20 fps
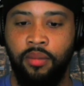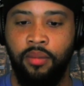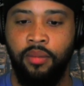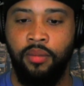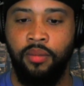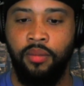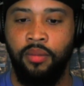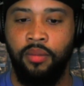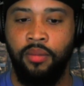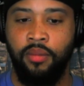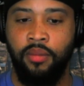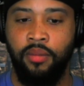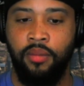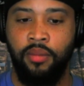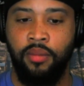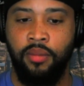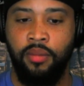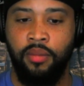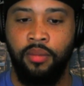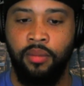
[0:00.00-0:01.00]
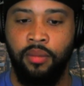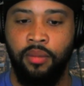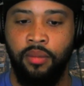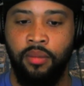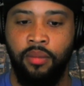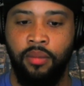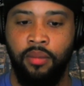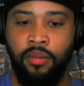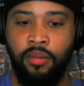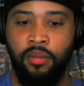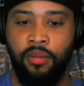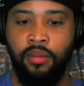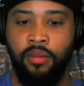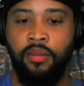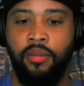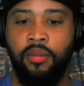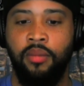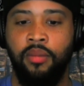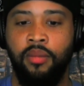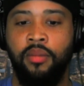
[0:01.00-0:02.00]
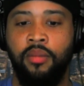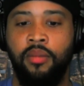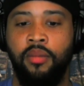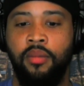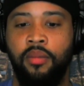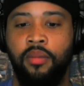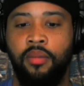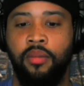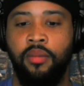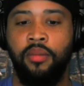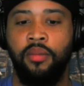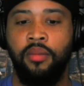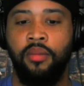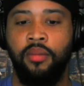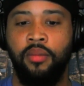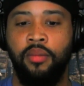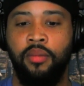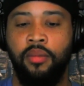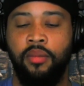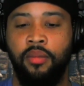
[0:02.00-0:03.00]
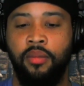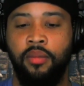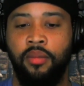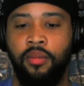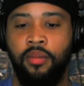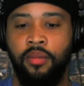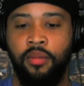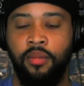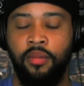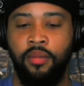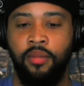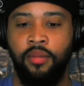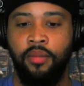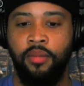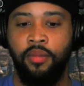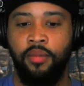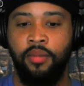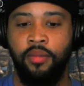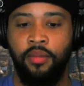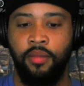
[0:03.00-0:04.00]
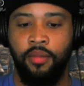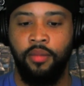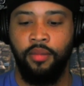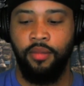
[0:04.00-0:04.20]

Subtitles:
This person isn't speaking.